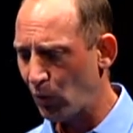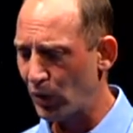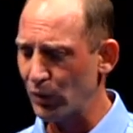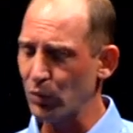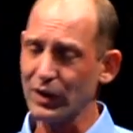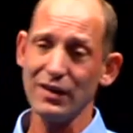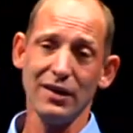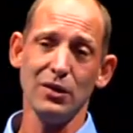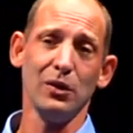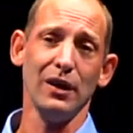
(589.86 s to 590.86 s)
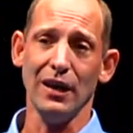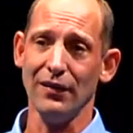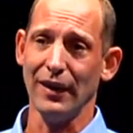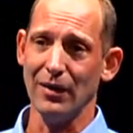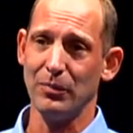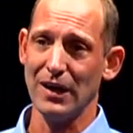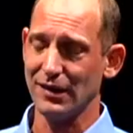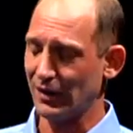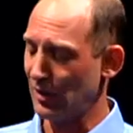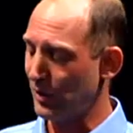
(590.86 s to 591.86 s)
We're continuing to innovate,
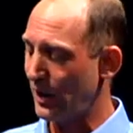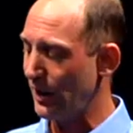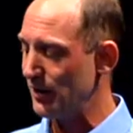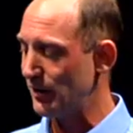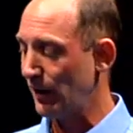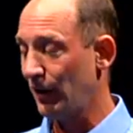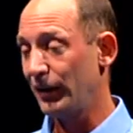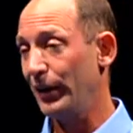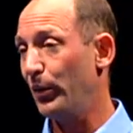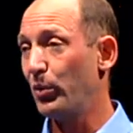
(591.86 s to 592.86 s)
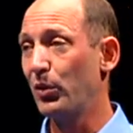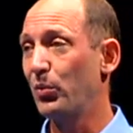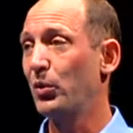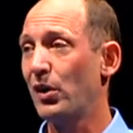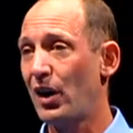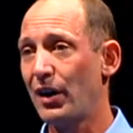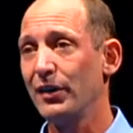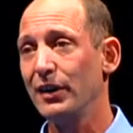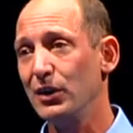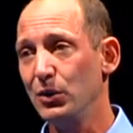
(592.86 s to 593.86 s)
basically, because we're
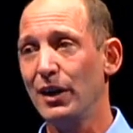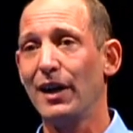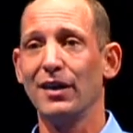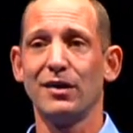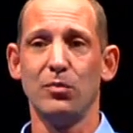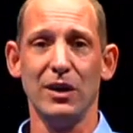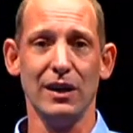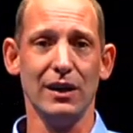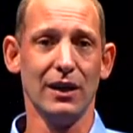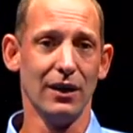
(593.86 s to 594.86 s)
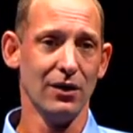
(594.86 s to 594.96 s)
honored that you let us to be,